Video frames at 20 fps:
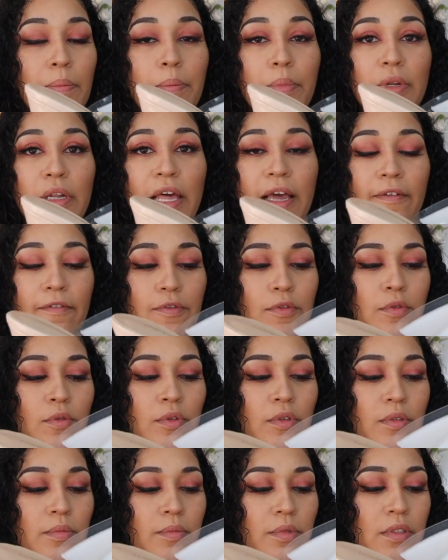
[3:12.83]

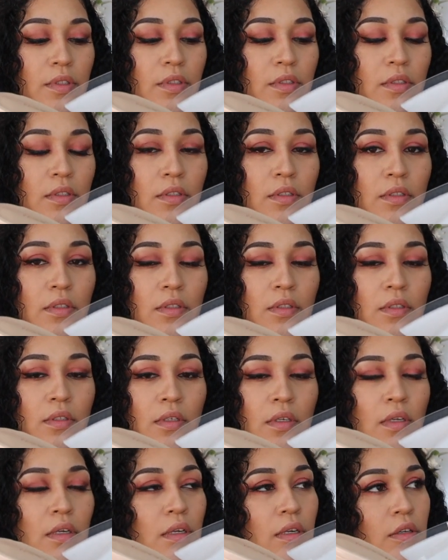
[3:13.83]
platforms.
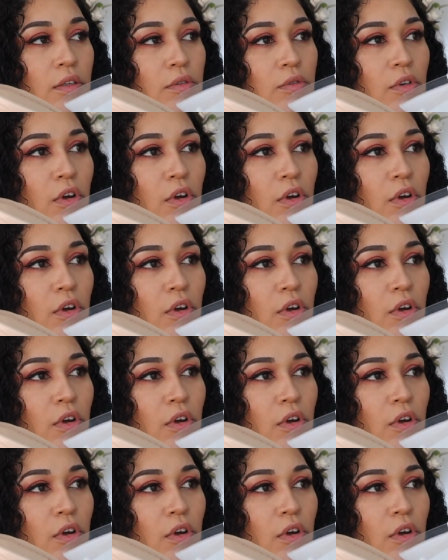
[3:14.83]
Do